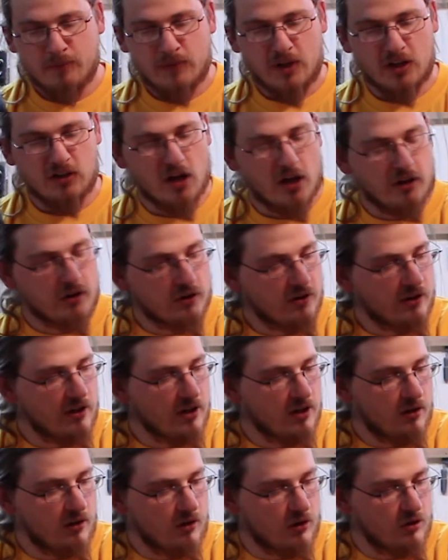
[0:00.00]
Another
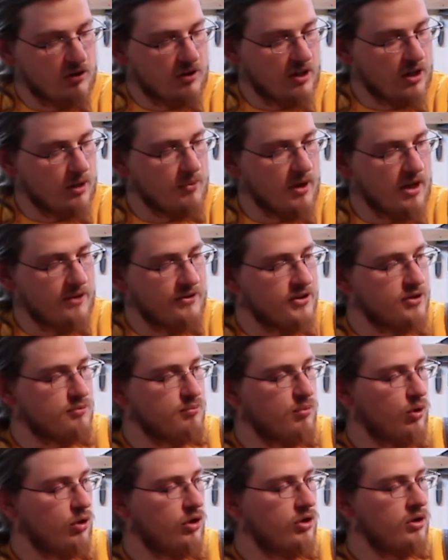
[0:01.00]
good thing about this
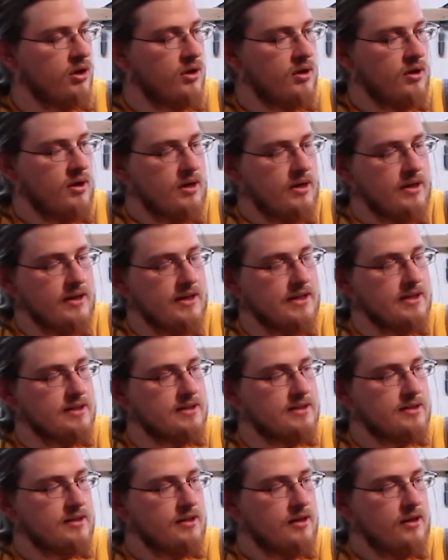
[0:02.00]
board
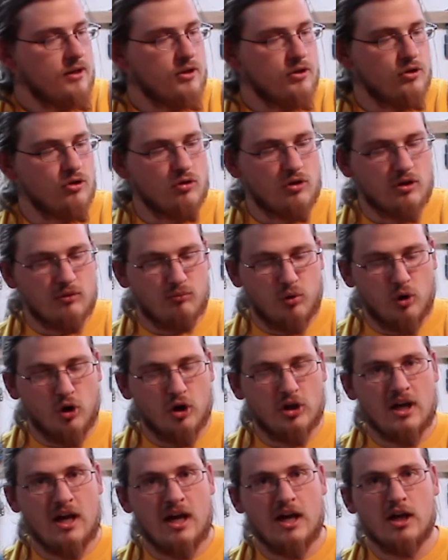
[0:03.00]
is you can
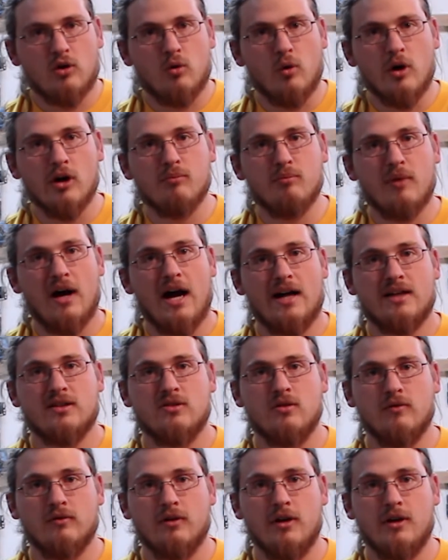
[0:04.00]
put a quilt
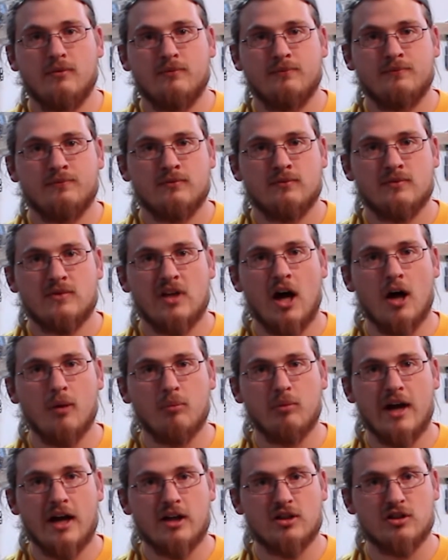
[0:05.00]
box over it to
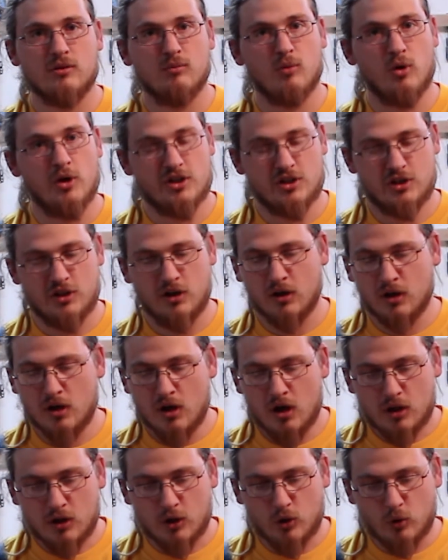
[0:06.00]
help catch the moisture.
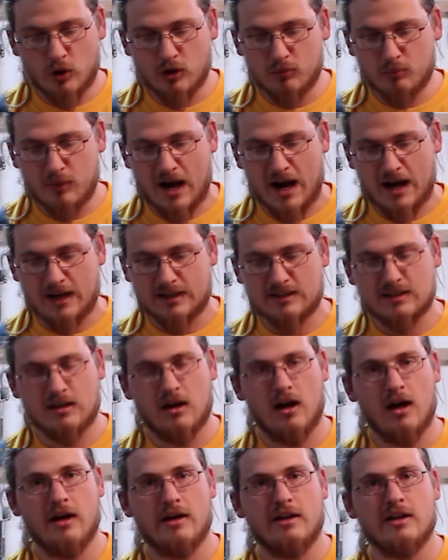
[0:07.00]
The quilt box
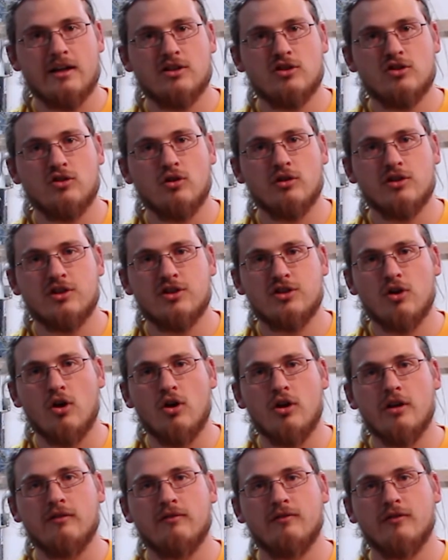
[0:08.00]
is still
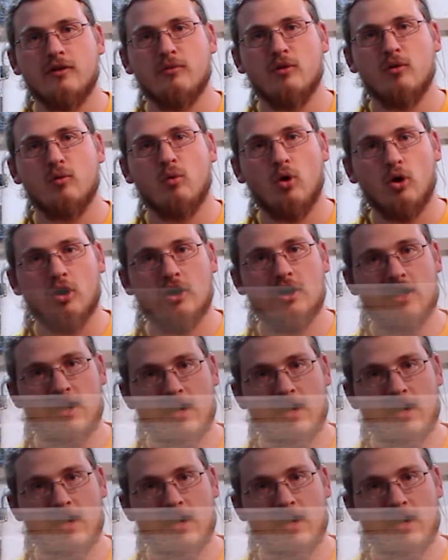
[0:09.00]
stolen from the Worry